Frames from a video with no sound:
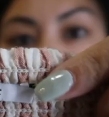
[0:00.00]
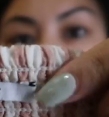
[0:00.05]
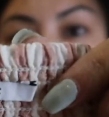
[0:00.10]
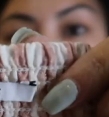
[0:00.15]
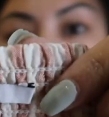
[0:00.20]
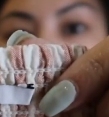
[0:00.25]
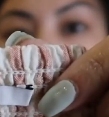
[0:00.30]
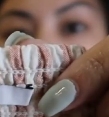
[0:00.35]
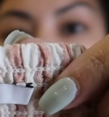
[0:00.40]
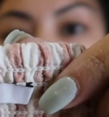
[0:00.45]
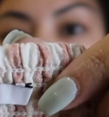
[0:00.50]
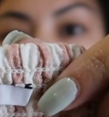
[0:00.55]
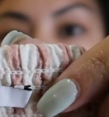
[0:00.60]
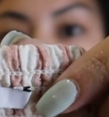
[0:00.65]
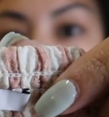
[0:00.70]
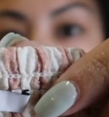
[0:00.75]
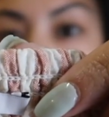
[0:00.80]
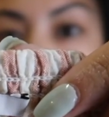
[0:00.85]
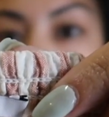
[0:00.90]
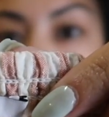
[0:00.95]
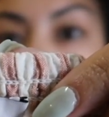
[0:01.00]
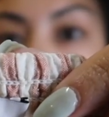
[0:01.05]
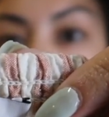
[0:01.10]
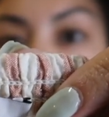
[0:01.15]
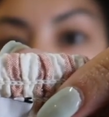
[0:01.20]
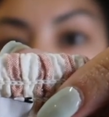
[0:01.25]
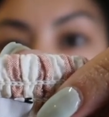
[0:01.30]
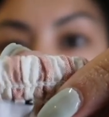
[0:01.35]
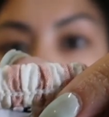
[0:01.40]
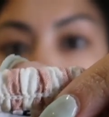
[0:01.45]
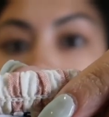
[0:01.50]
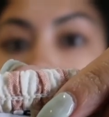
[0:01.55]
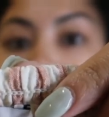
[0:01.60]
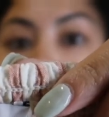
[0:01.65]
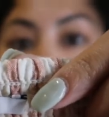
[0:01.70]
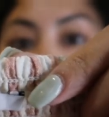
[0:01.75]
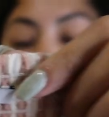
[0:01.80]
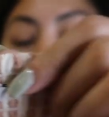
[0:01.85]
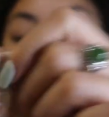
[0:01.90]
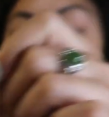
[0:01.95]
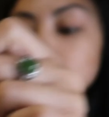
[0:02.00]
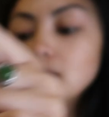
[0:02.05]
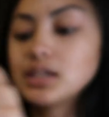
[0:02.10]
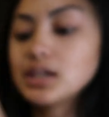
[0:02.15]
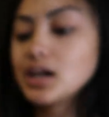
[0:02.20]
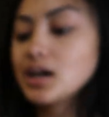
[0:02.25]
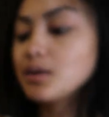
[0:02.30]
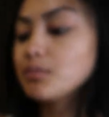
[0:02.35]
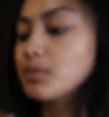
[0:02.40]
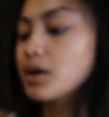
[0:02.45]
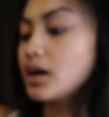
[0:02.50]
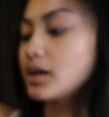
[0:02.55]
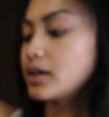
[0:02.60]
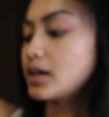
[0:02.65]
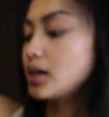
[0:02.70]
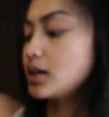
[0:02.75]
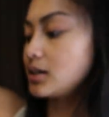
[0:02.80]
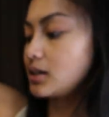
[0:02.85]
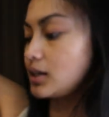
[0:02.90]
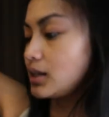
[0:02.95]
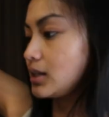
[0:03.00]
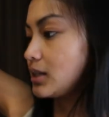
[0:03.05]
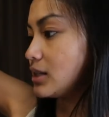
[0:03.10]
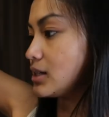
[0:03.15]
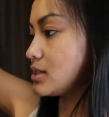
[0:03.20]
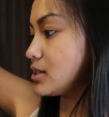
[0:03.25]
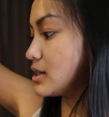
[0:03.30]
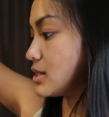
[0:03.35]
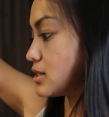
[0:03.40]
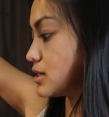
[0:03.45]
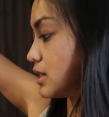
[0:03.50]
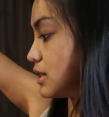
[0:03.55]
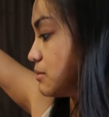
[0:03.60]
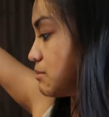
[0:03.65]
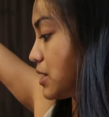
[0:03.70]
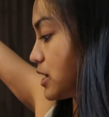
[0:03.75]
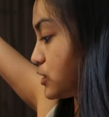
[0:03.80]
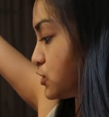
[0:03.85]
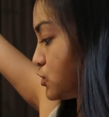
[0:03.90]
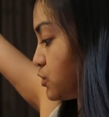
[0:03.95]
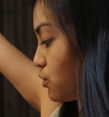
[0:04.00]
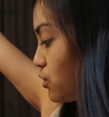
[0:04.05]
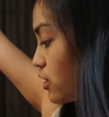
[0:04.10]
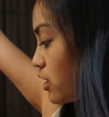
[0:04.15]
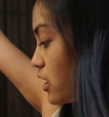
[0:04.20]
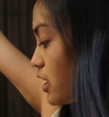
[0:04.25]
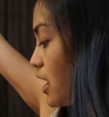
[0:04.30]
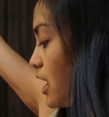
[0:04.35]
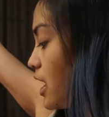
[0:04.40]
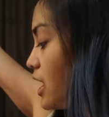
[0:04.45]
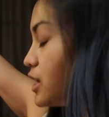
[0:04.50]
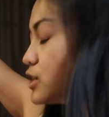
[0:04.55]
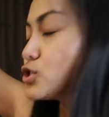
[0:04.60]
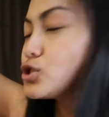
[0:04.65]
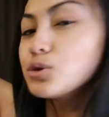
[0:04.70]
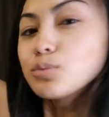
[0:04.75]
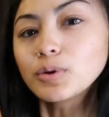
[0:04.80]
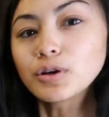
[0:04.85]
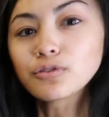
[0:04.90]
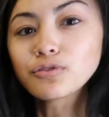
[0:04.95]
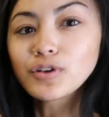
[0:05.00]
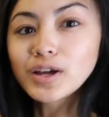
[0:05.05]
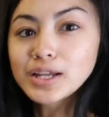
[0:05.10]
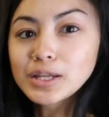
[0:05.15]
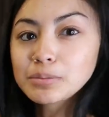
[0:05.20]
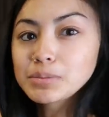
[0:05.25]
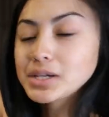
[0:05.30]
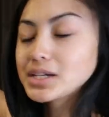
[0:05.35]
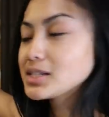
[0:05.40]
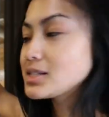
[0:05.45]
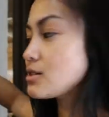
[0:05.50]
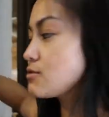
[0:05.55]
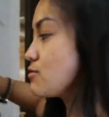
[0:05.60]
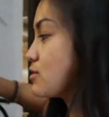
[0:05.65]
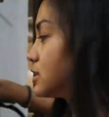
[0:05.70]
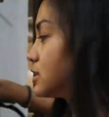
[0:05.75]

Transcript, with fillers: This is by the brand O'Neill. It is a size medium. Again, I'm gonna list this in my store. It's super funny because I